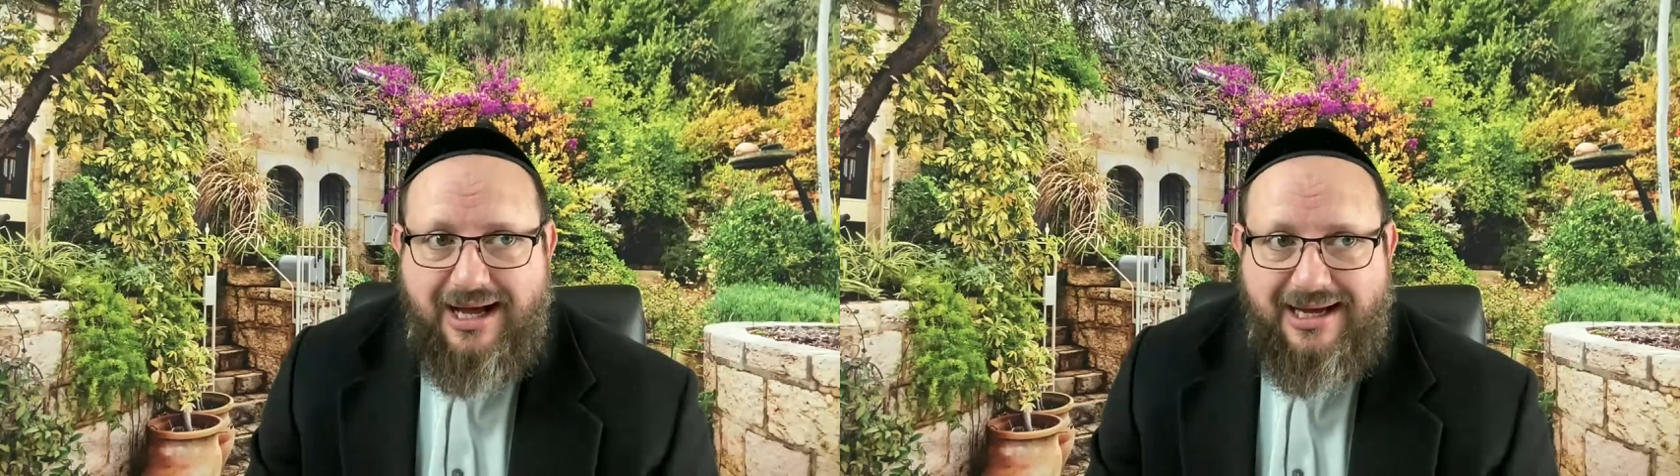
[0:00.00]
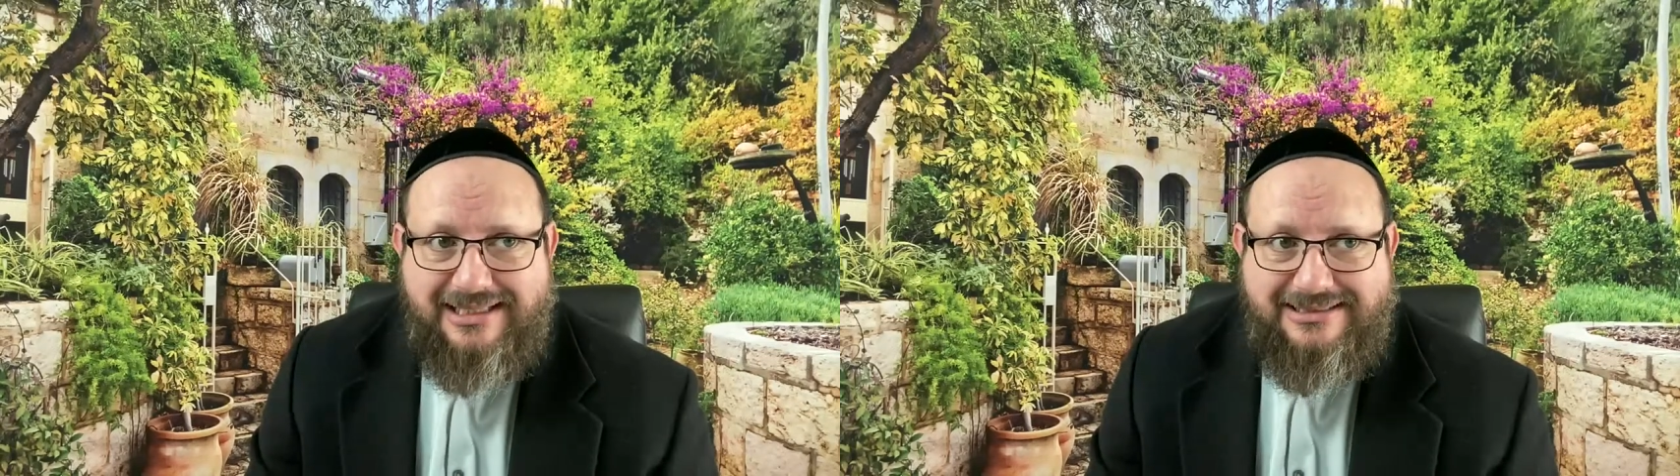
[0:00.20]

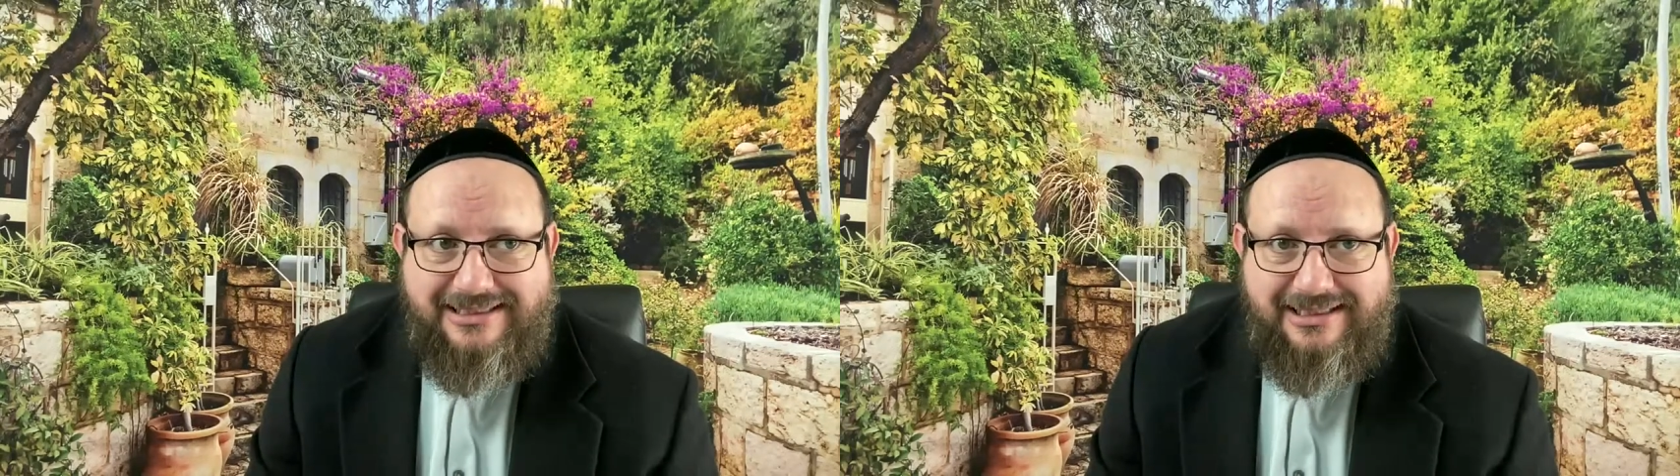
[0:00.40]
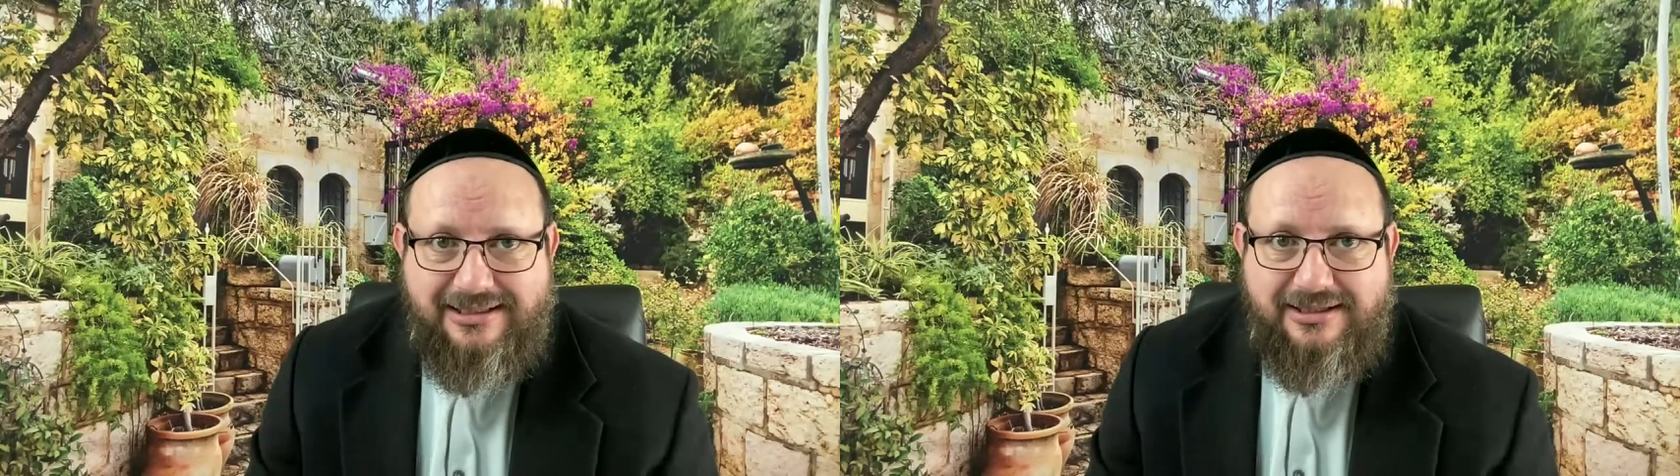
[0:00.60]

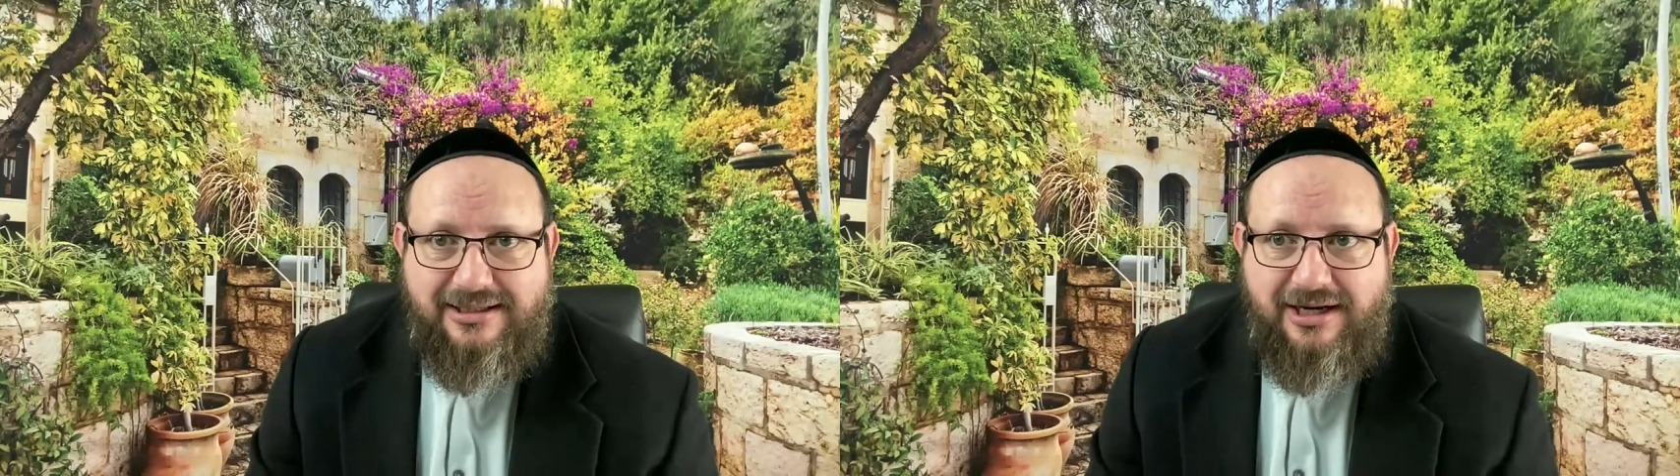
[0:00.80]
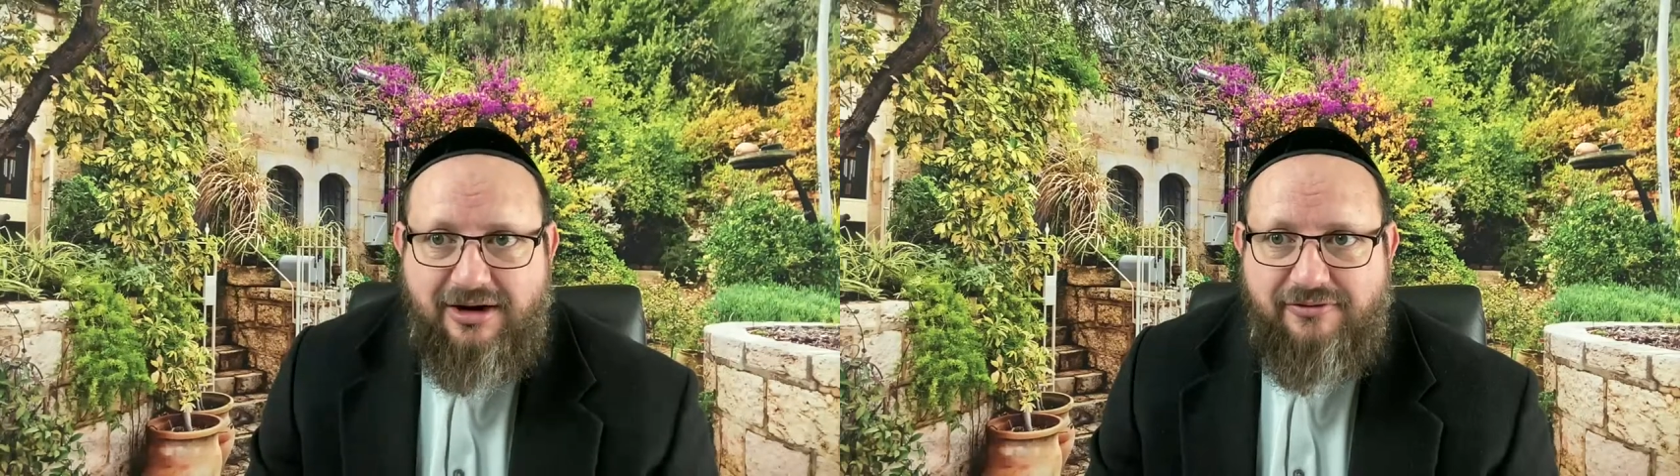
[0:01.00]
idea
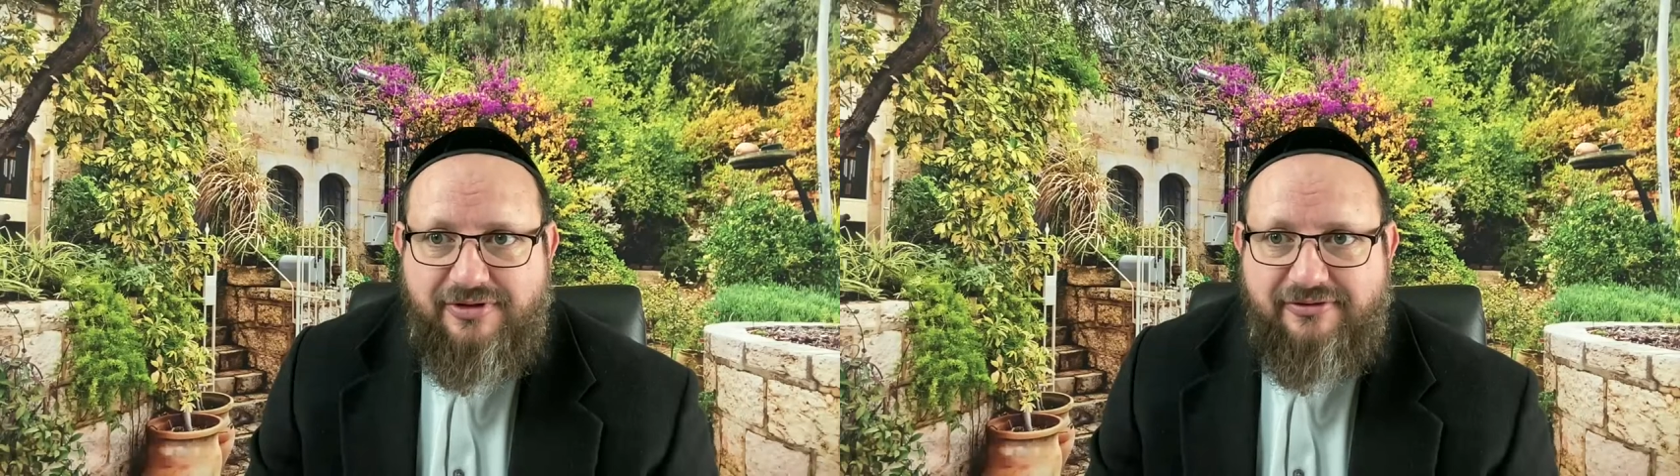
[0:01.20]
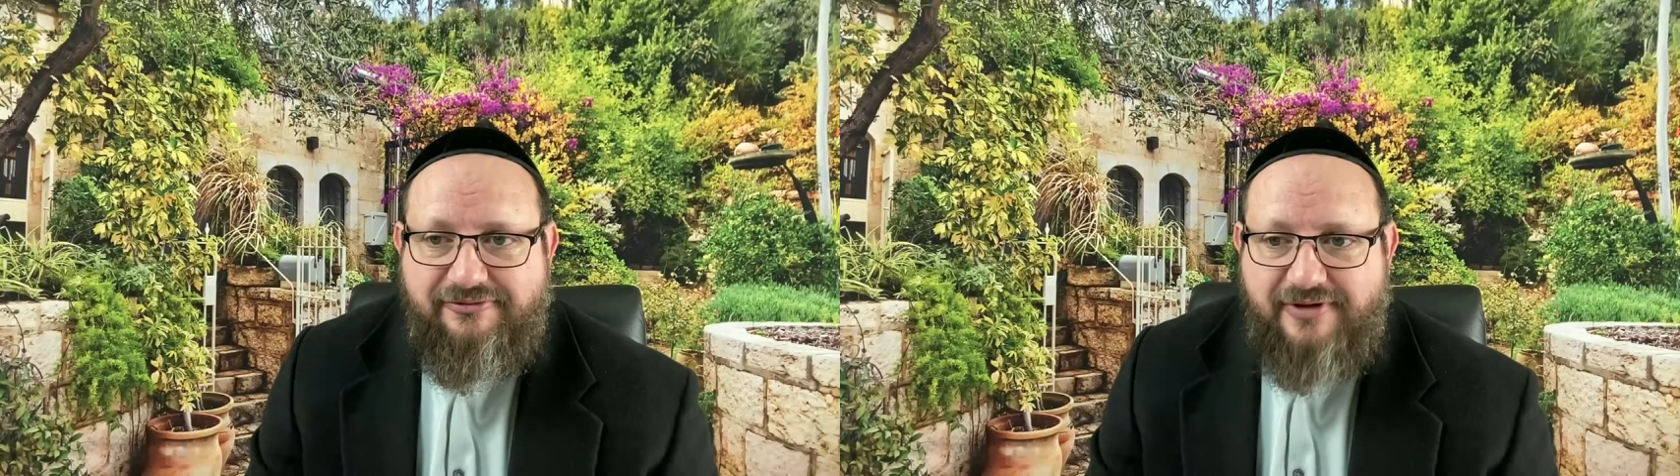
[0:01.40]

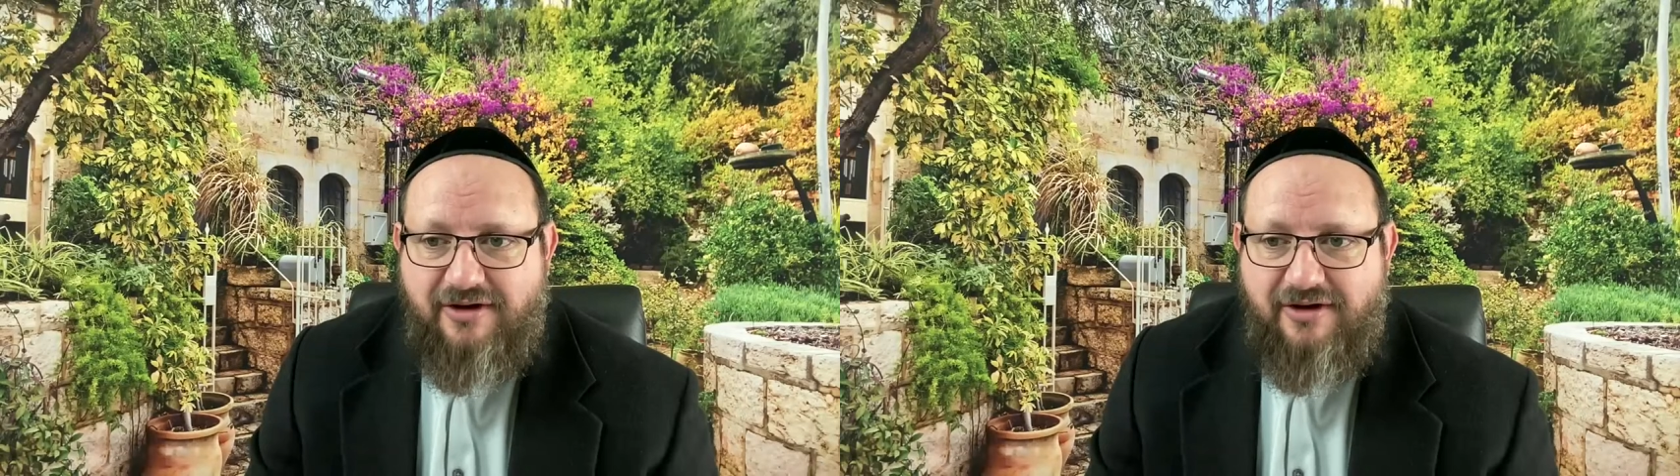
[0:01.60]
of the,